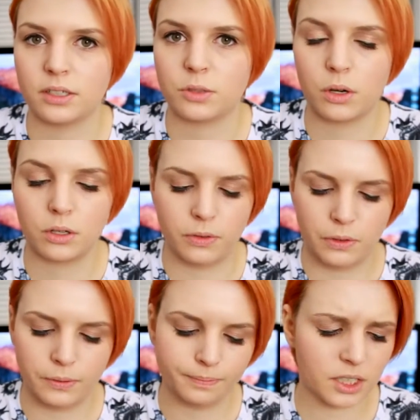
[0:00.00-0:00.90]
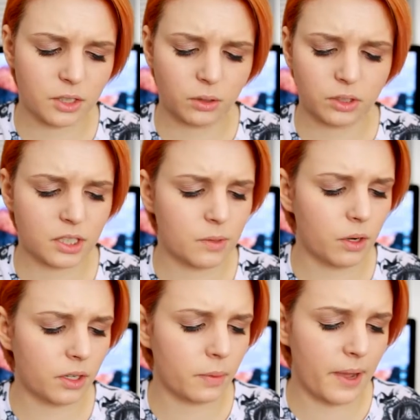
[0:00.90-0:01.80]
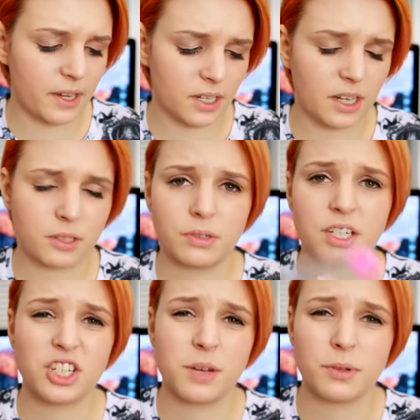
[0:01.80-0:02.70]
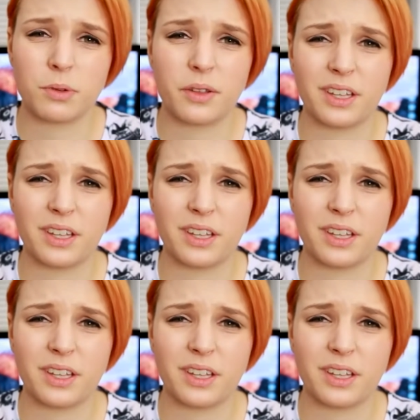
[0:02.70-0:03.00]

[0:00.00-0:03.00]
It's wonderful. This is honestly one of the best and it's really cheap as well.